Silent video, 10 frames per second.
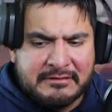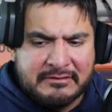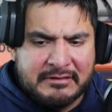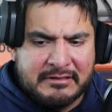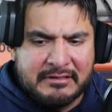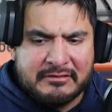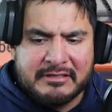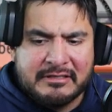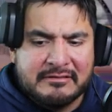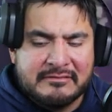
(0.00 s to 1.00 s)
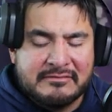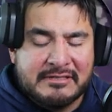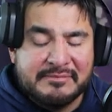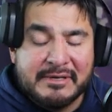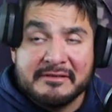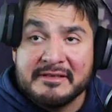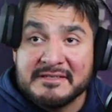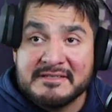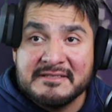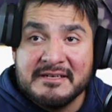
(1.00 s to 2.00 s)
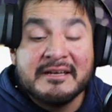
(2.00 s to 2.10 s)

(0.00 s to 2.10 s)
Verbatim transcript: Well, take a bite of this.